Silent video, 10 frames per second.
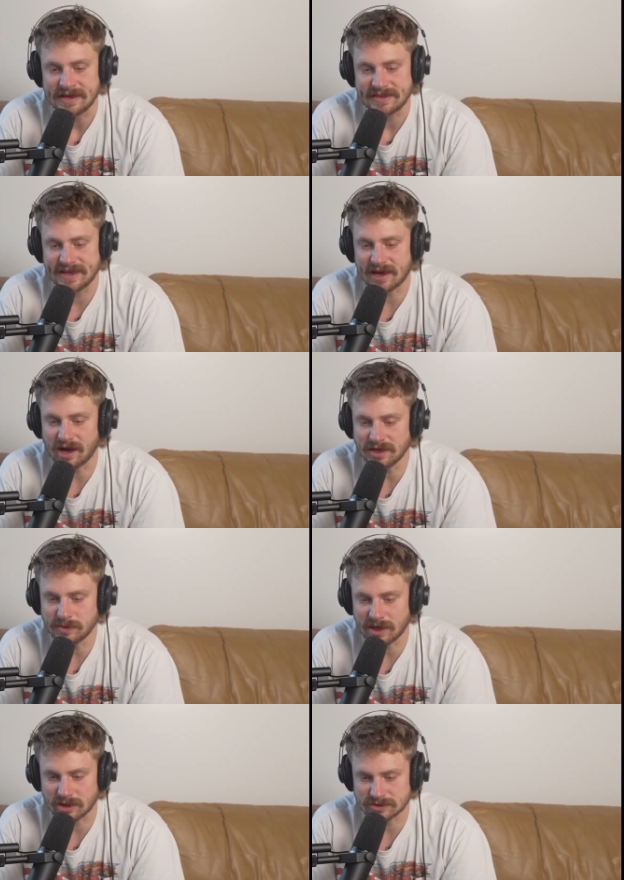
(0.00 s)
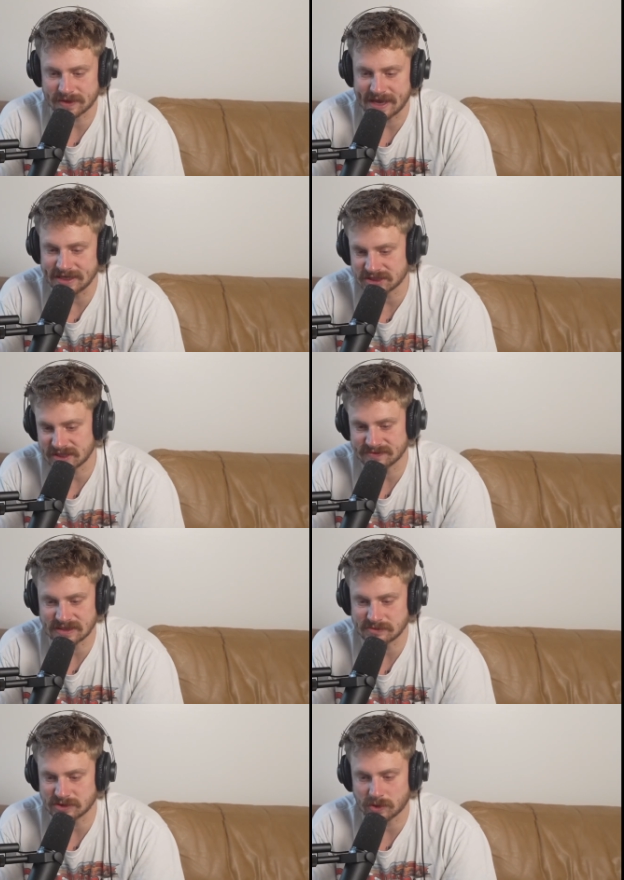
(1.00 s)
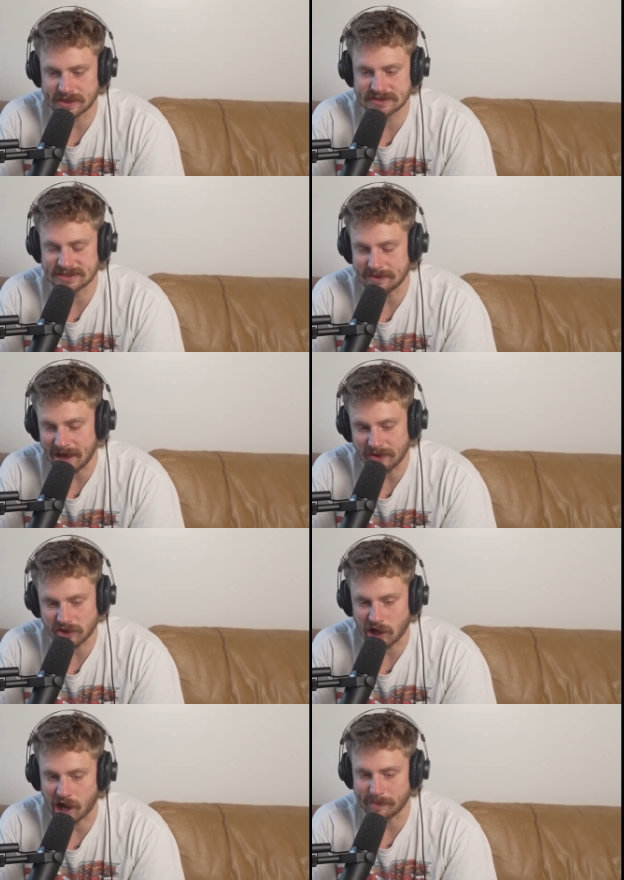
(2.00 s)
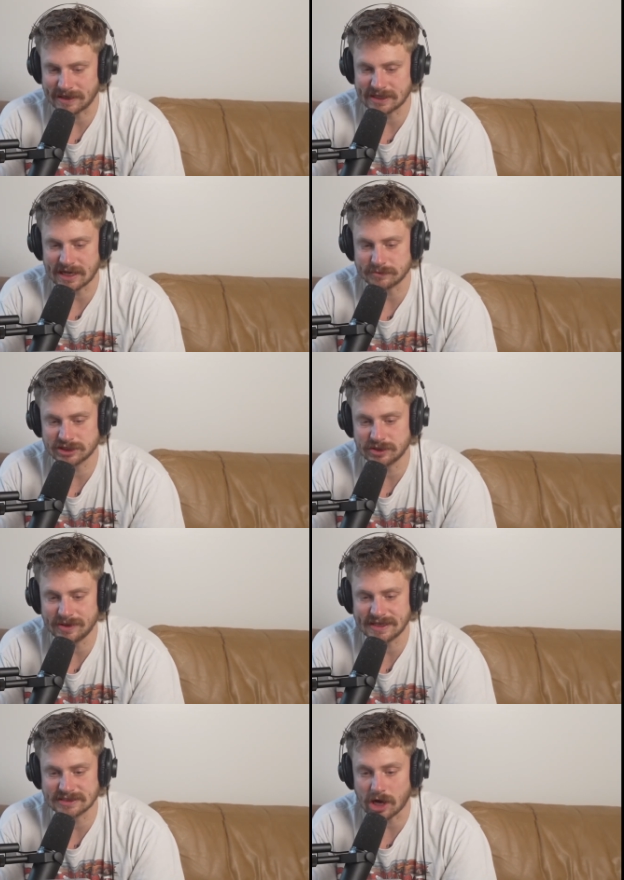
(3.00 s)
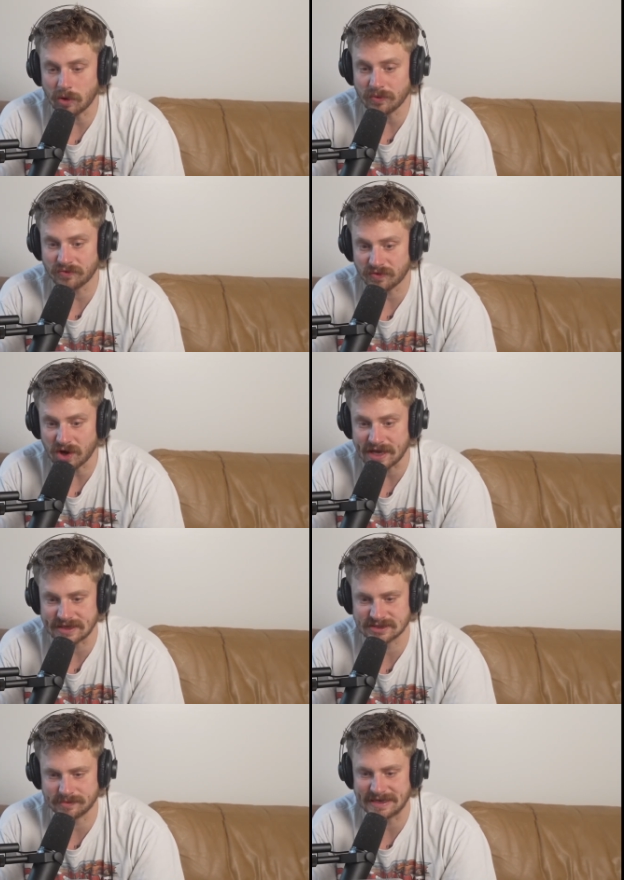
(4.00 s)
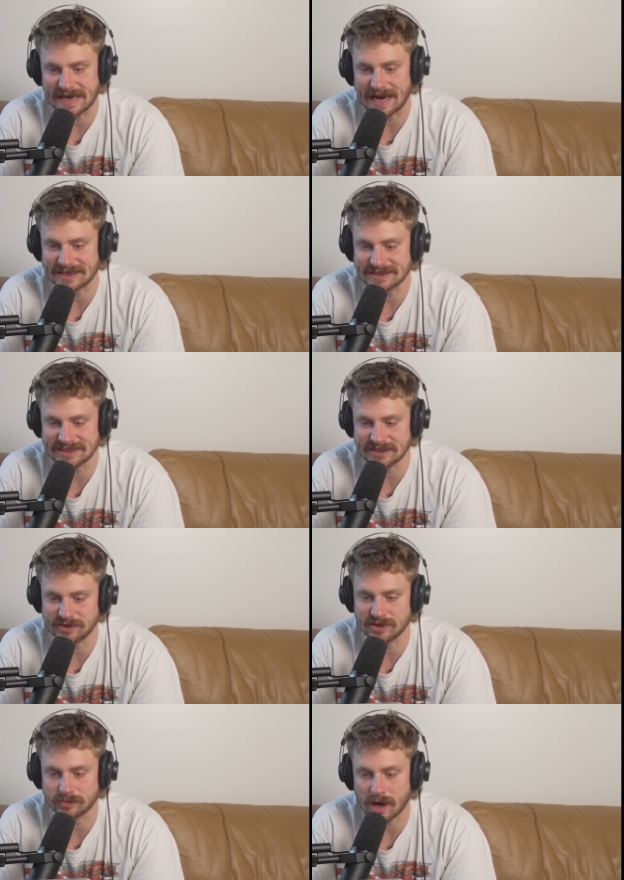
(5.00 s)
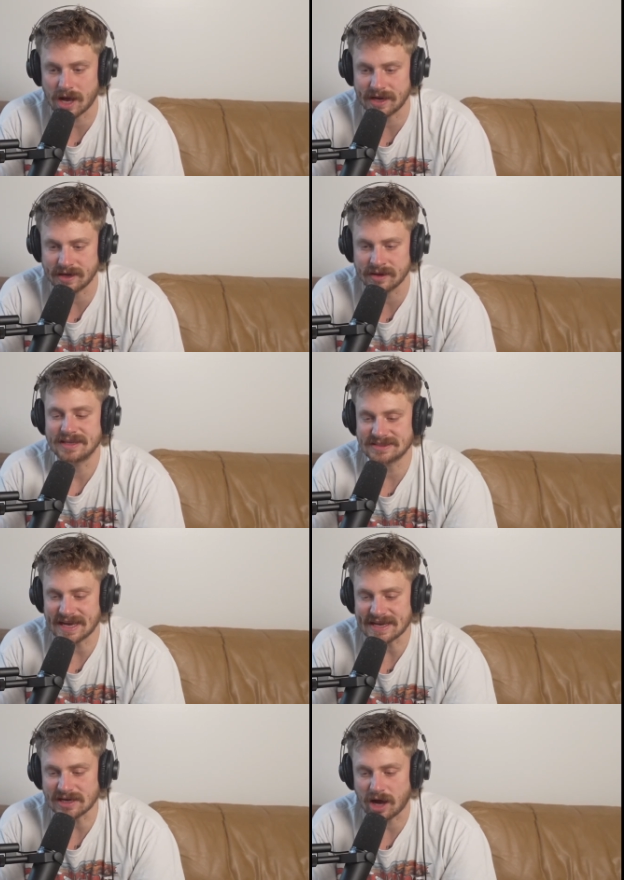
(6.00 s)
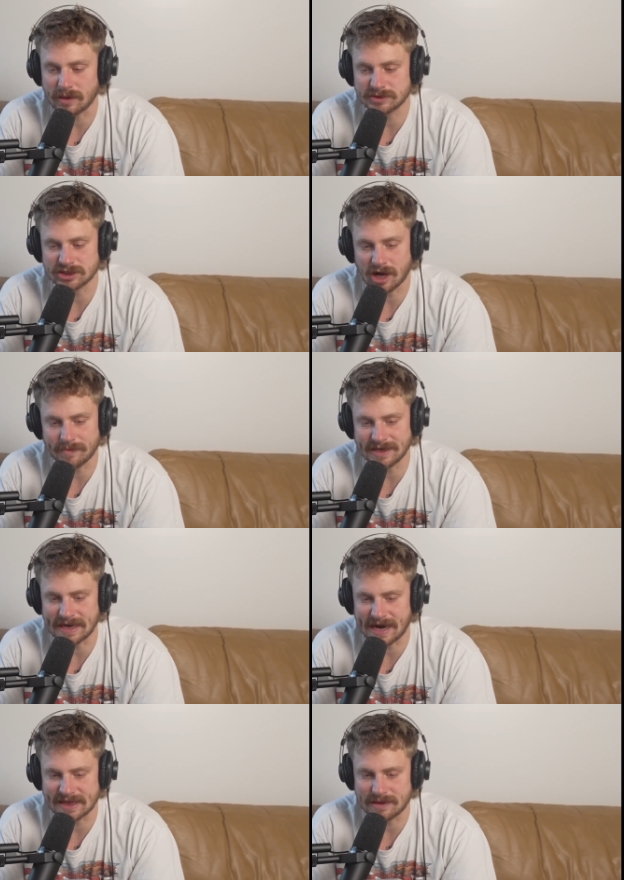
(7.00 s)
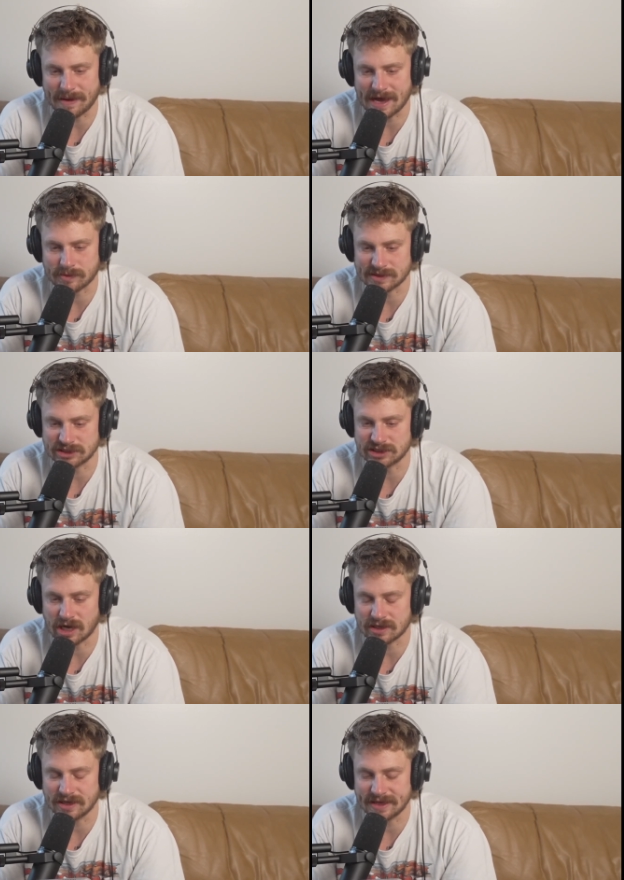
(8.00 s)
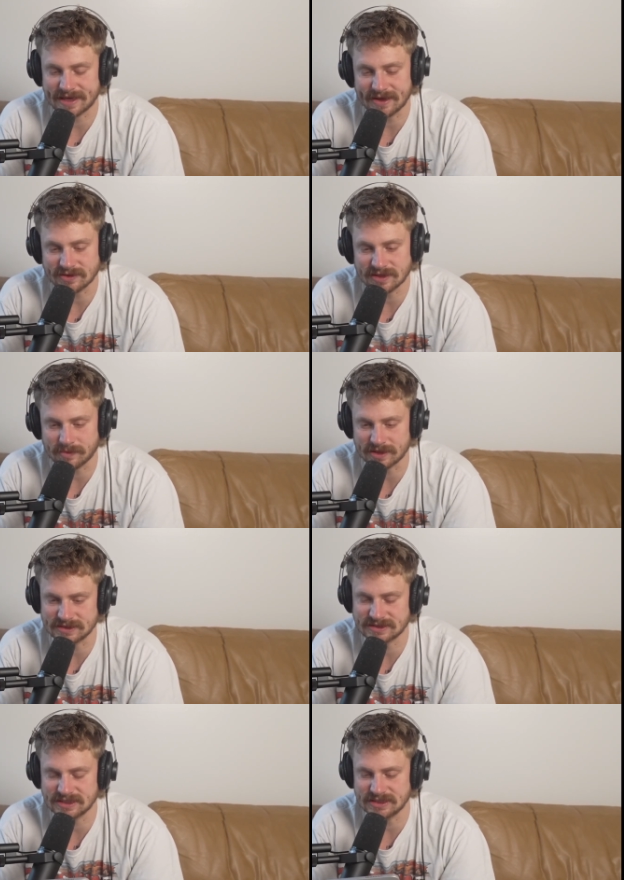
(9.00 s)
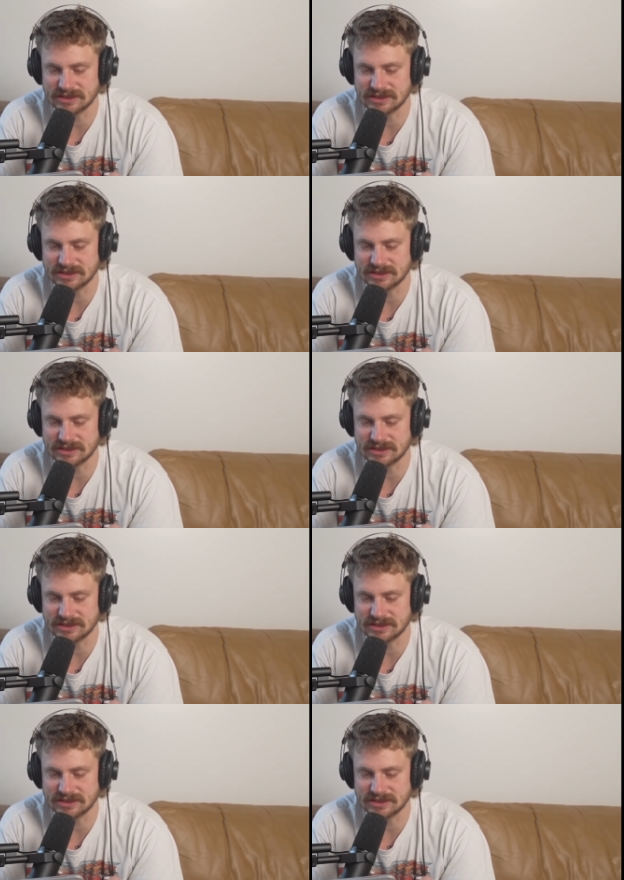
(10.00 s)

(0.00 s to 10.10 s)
They got into an altercation of some sort, and somehow the cop ended up shooting his own foot, so my dad continued to run. The second cop shot my dad in the back with a shotgun and killed him on the scene.